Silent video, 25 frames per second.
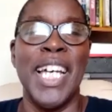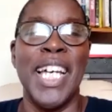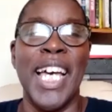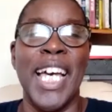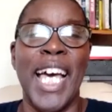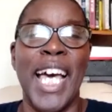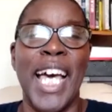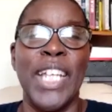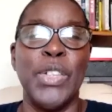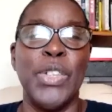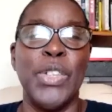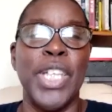
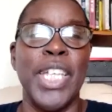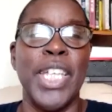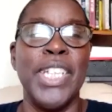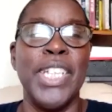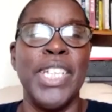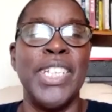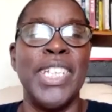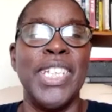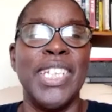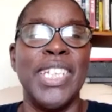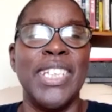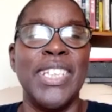
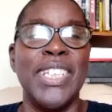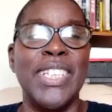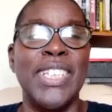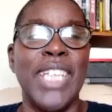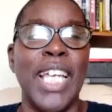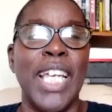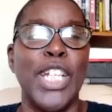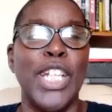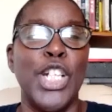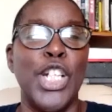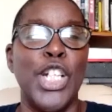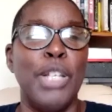allocating
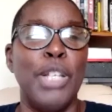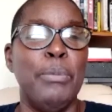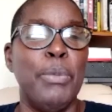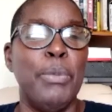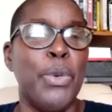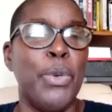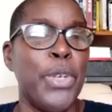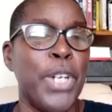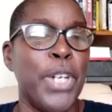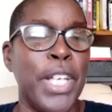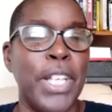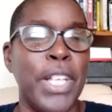Saturday
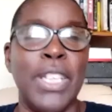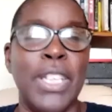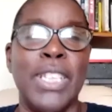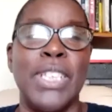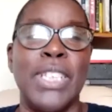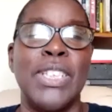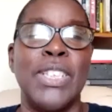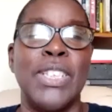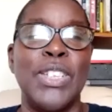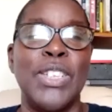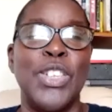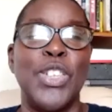
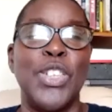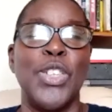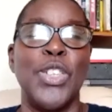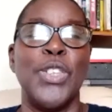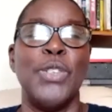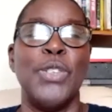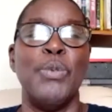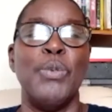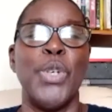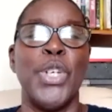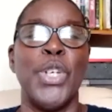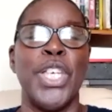mornings
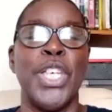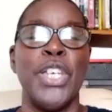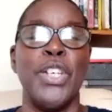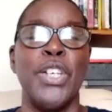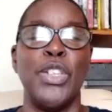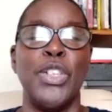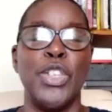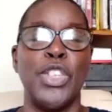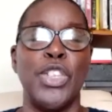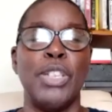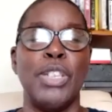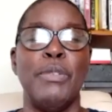to working
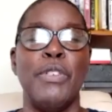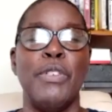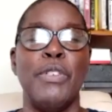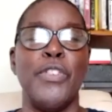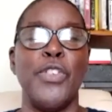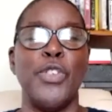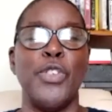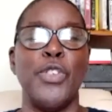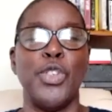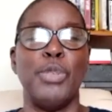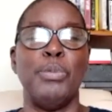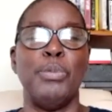on some of
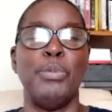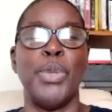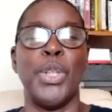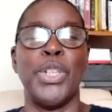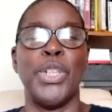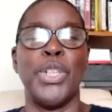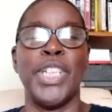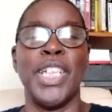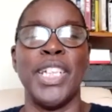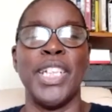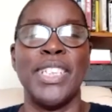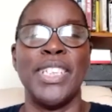those
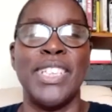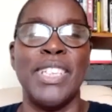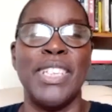projects.